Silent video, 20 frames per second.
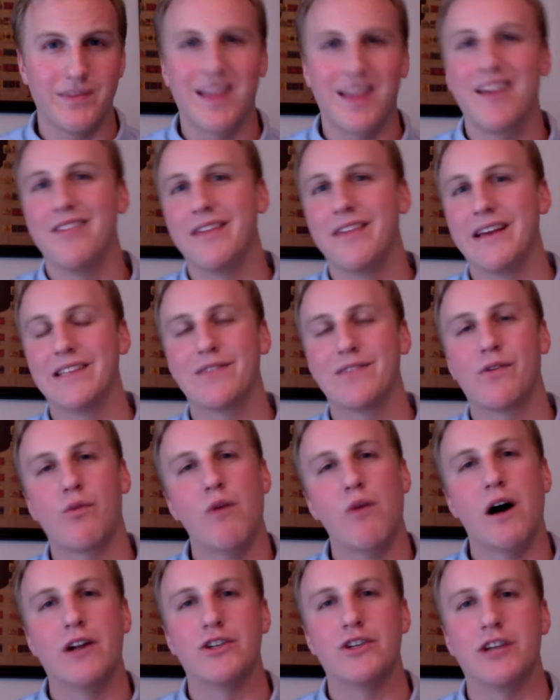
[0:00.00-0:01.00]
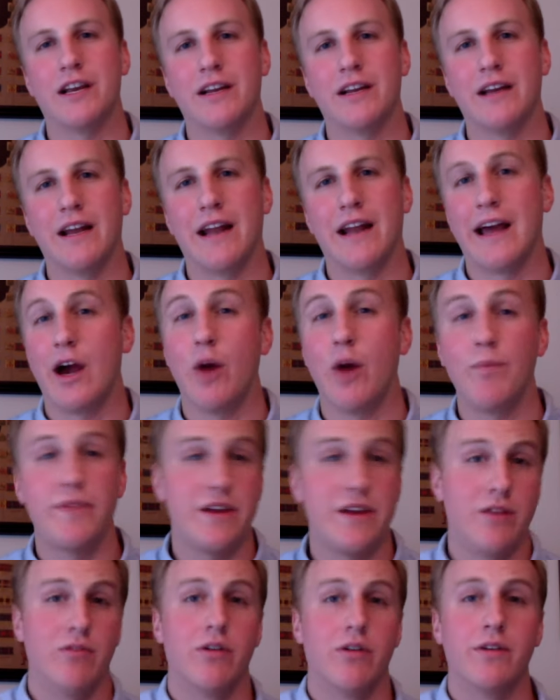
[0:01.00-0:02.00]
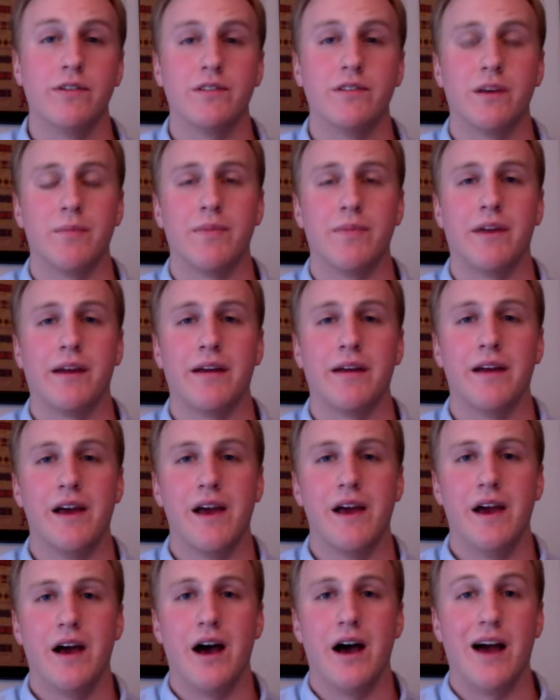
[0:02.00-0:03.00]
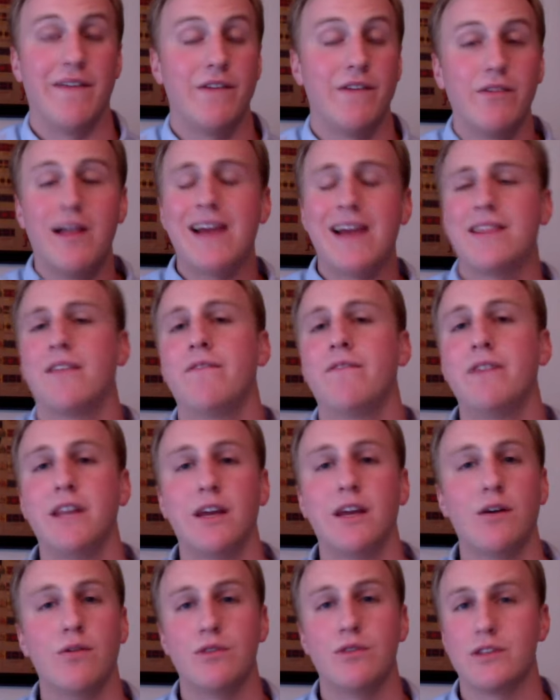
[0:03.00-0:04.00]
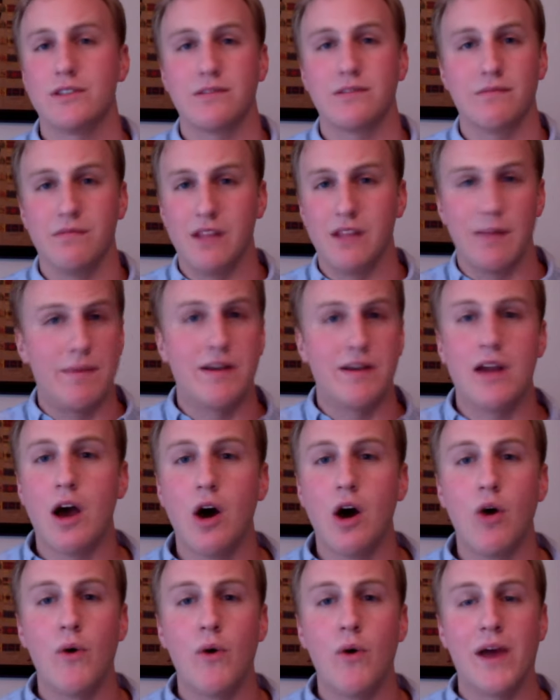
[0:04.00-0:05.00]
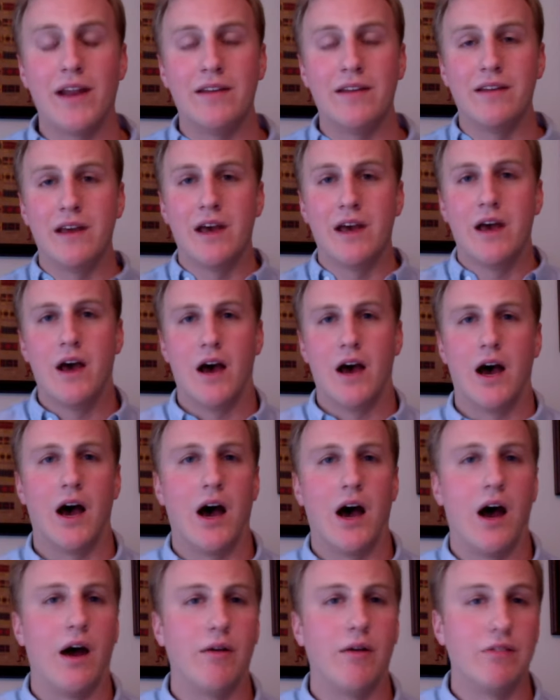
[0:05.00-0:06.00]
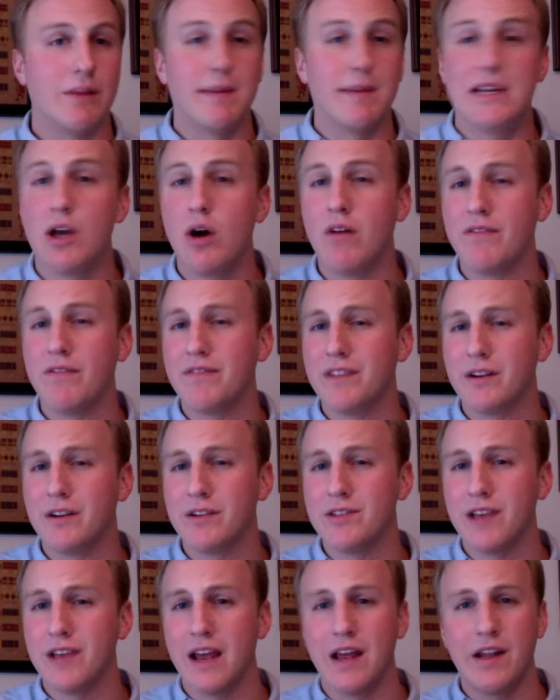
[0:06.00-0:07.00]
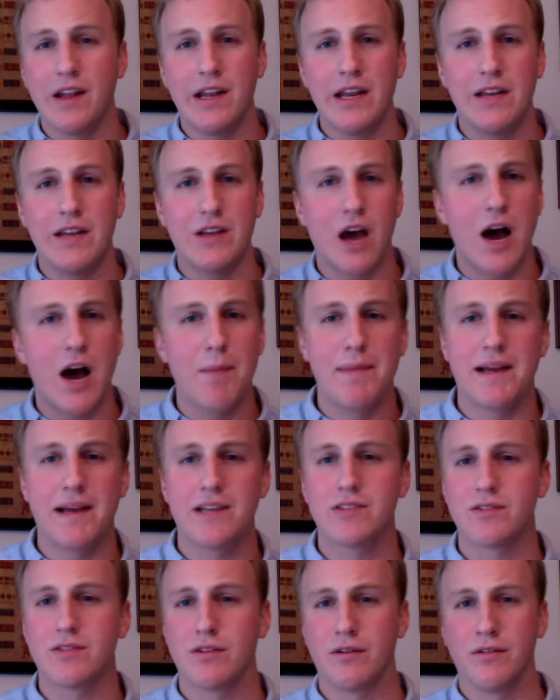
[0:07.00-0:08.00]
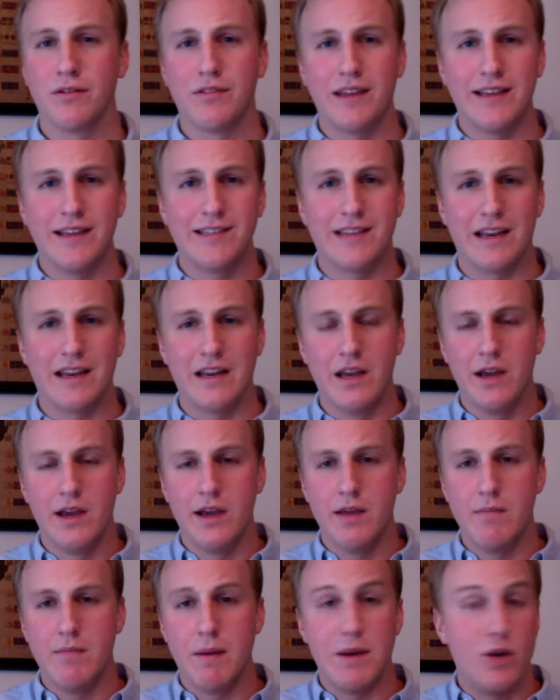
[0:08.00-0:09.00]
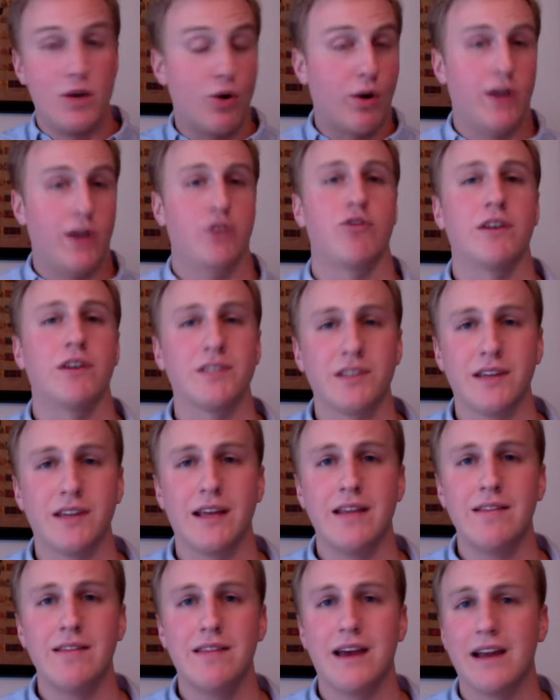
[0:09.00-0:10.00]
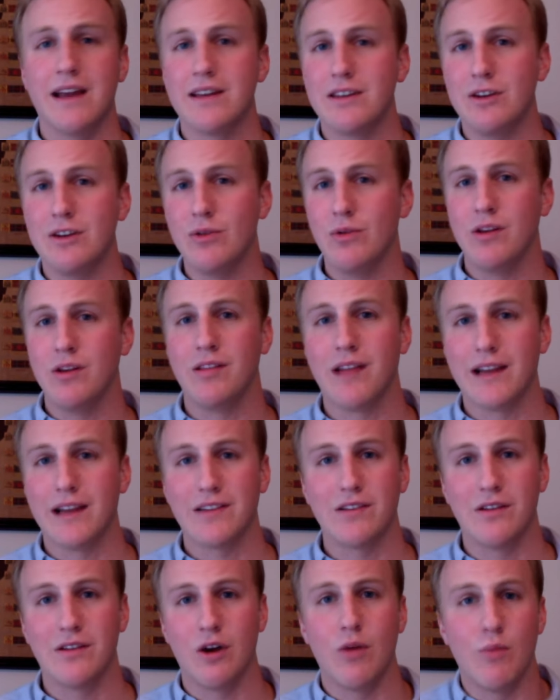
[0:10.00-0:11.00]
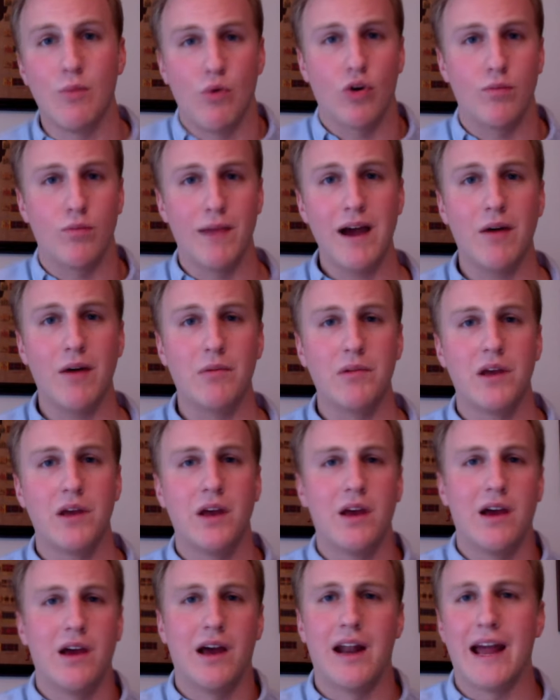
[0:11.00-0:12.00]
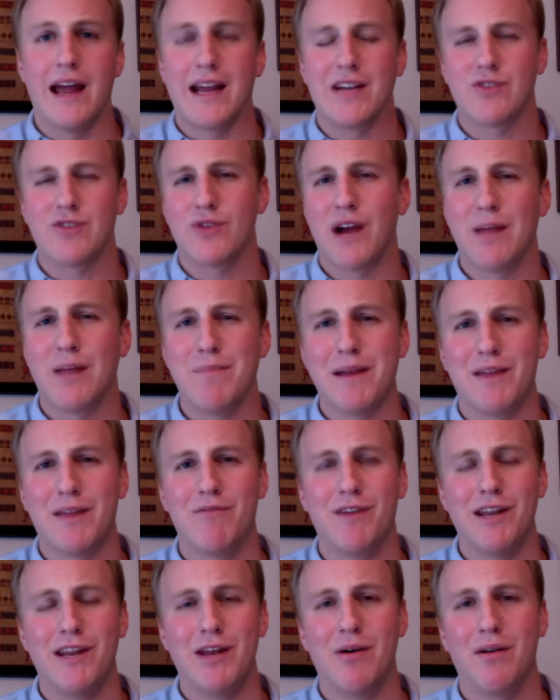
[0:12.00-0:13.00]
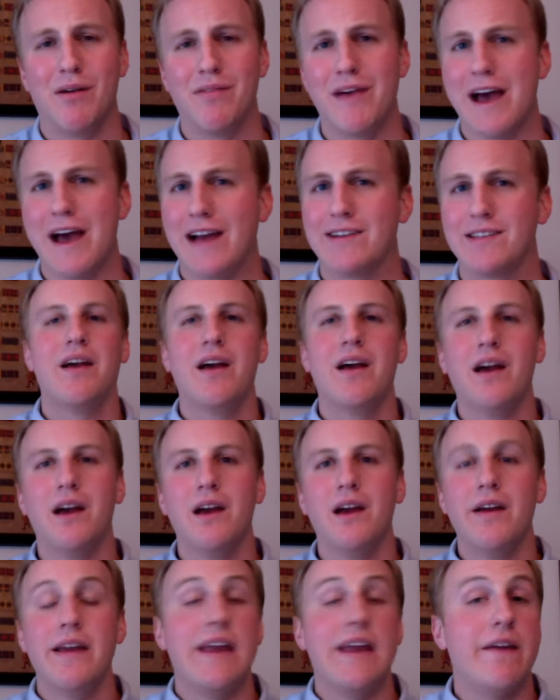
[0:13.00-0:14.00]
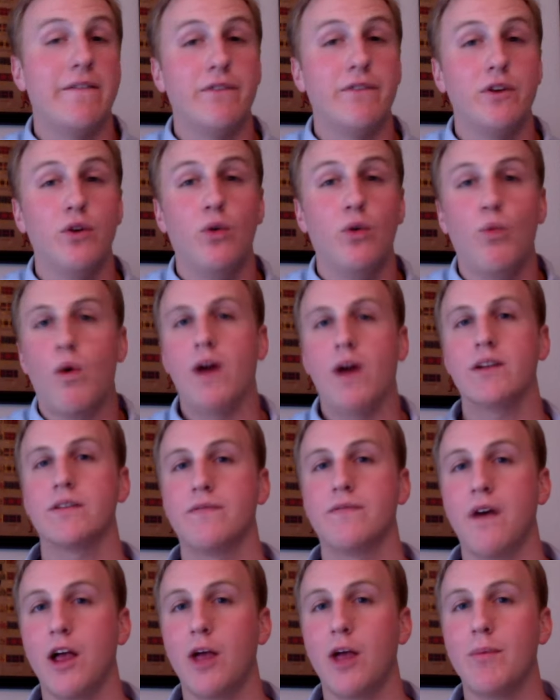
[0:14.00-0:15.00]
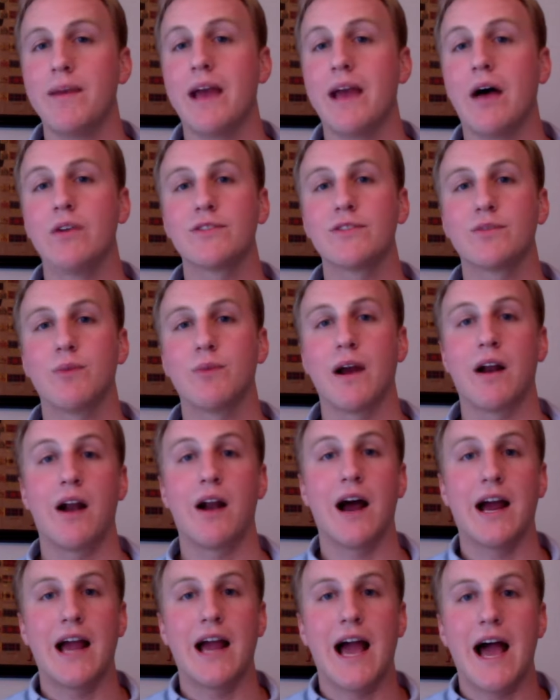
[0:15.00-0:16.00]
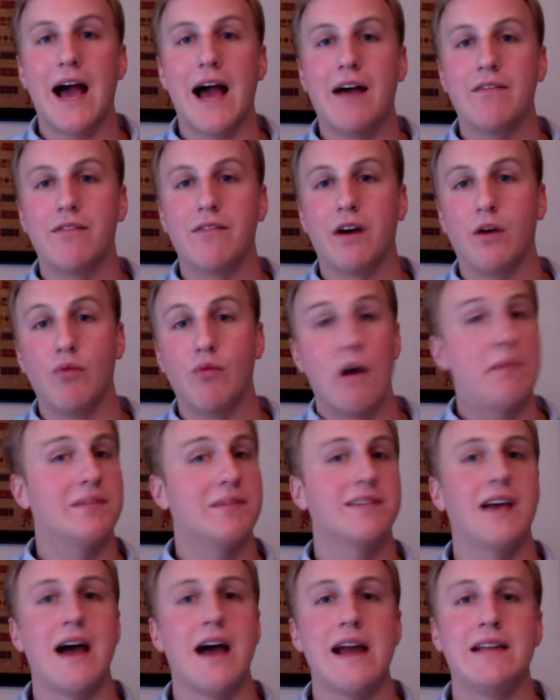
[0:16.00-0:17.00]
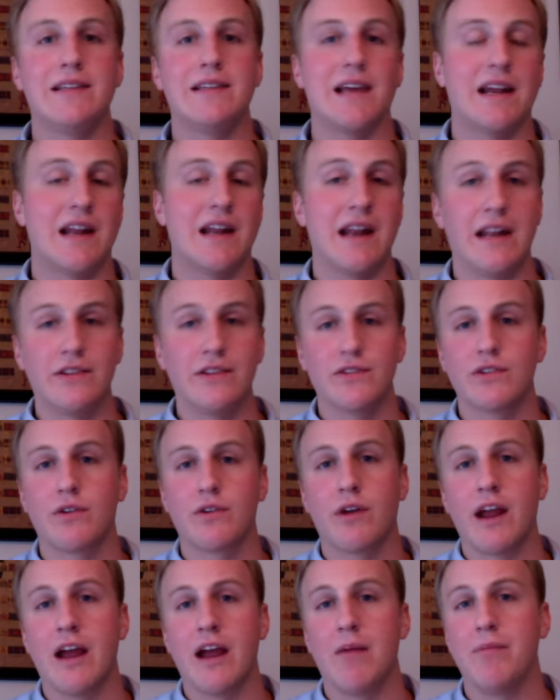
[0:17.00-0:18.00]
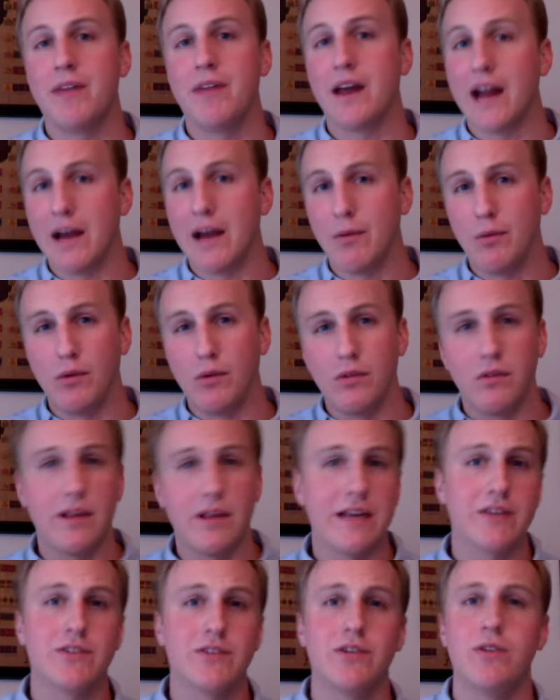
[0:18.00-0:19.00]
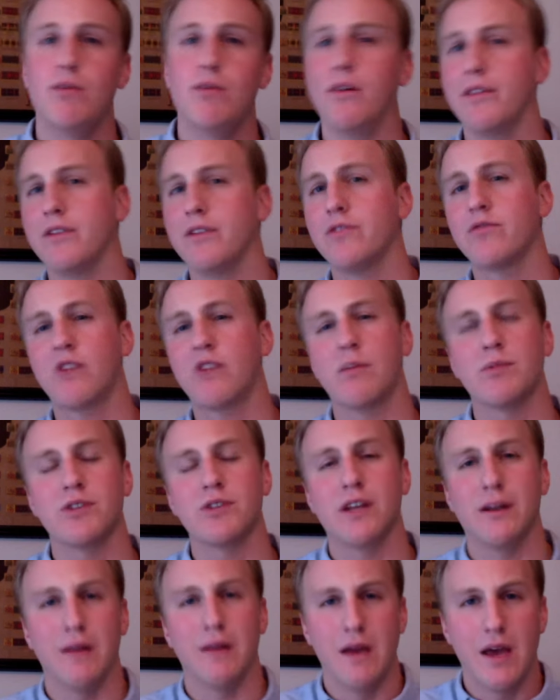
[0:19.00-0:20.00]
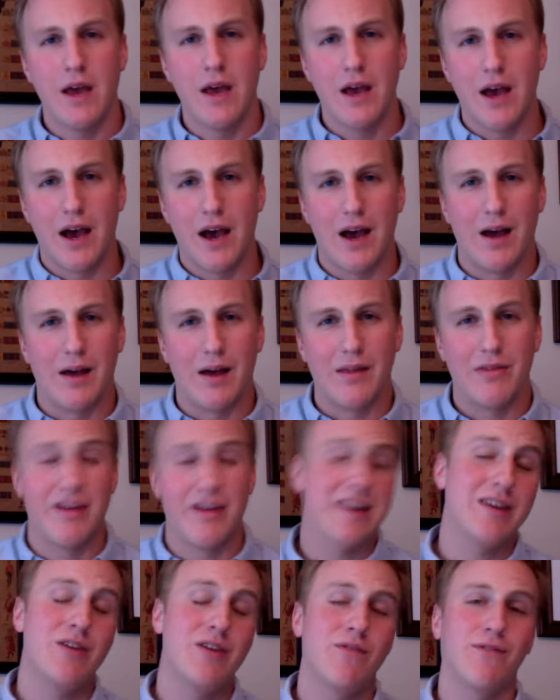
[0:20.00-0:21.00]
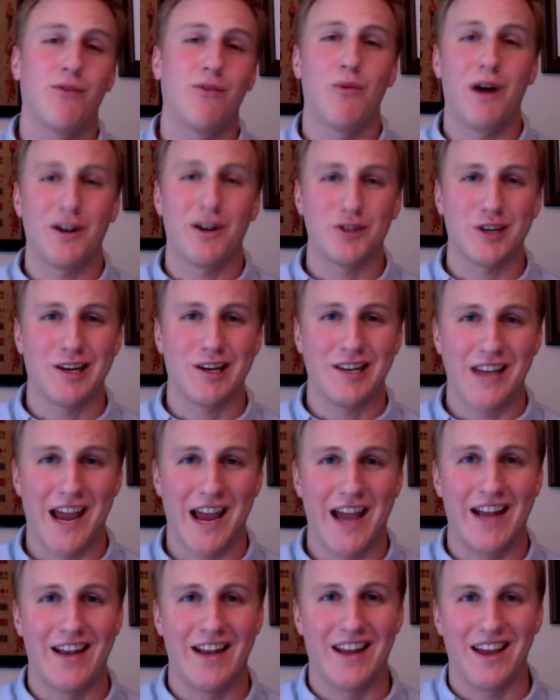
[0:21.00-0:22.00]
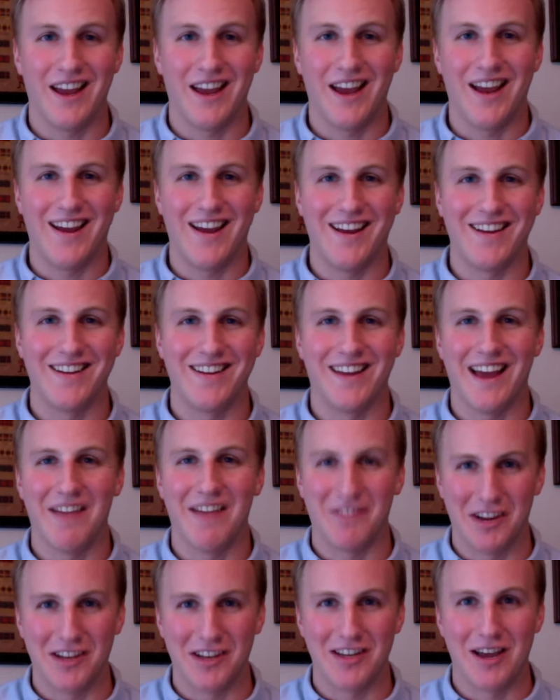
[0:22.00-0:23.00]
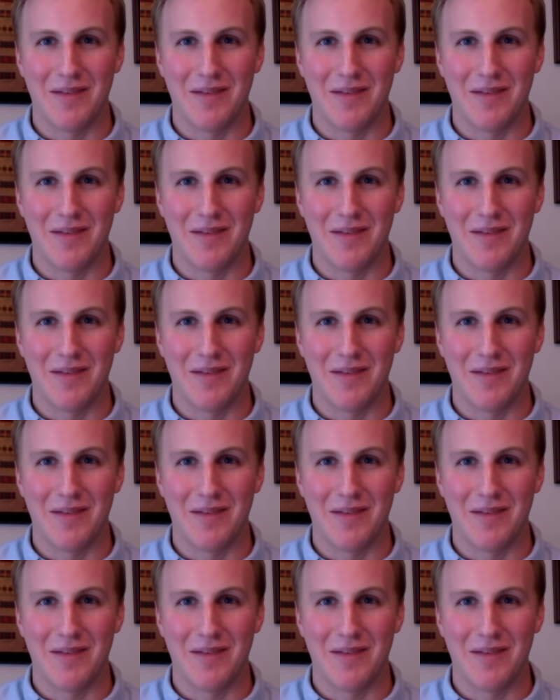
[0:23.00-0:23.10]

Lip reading: Thanks for watching, and I hope that you learned something. If you liked the video, just let me know, and let me know if there's any topics or things that maybe you're interested in that you would like to know more about, and I can try and make a video on that. If you want to follow me elsewhere, I have a website and an Instagram that I will link to in the description. Thank you for watching again, and have a good day.